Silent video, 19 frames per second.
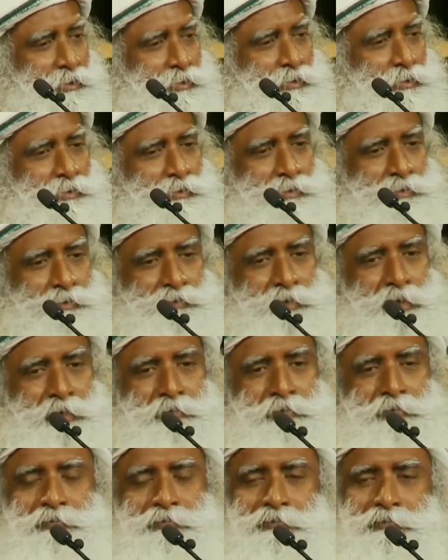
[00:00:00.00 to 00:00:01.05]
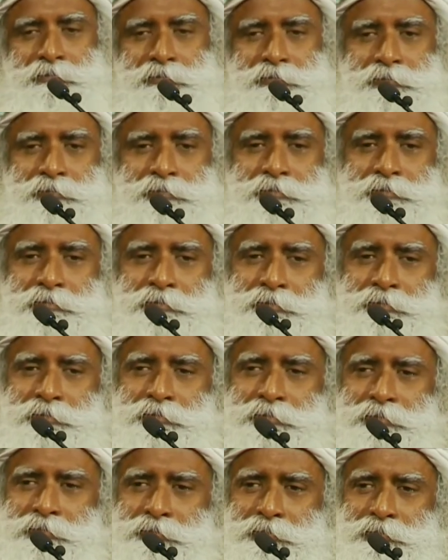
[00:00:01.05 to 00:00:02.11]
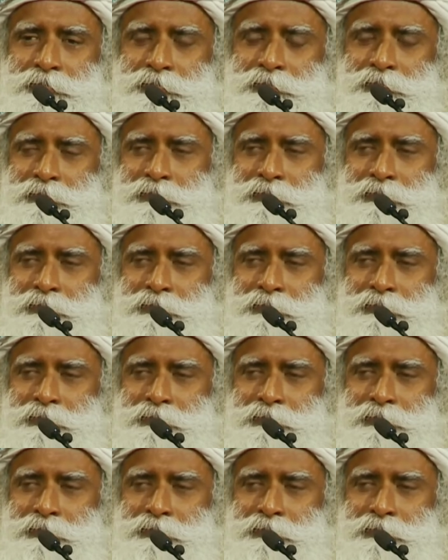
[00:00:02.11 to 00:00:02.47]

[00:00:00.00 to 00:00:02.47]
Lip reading: to from,